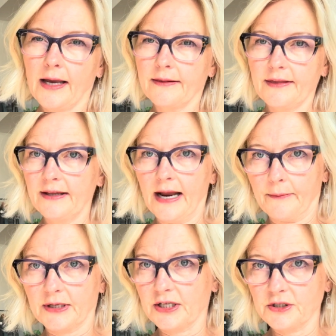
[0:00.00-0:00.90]
then I
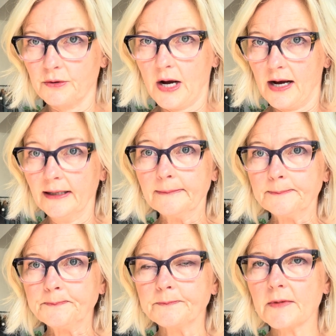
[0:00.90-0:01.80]
would get too hot.
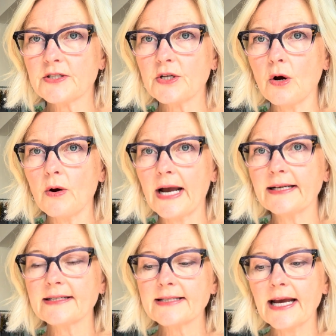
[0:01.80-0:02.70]
So I
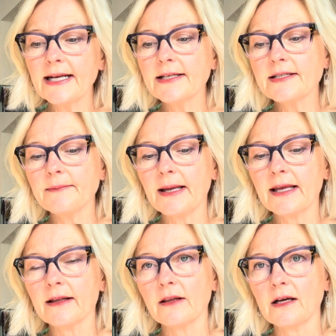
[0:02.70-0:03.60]
decided to make
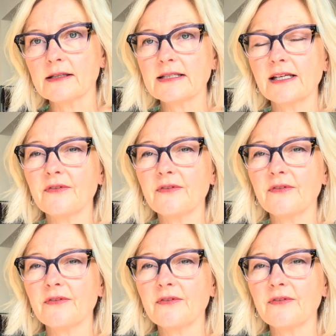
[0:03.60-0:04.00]
it long sleeve,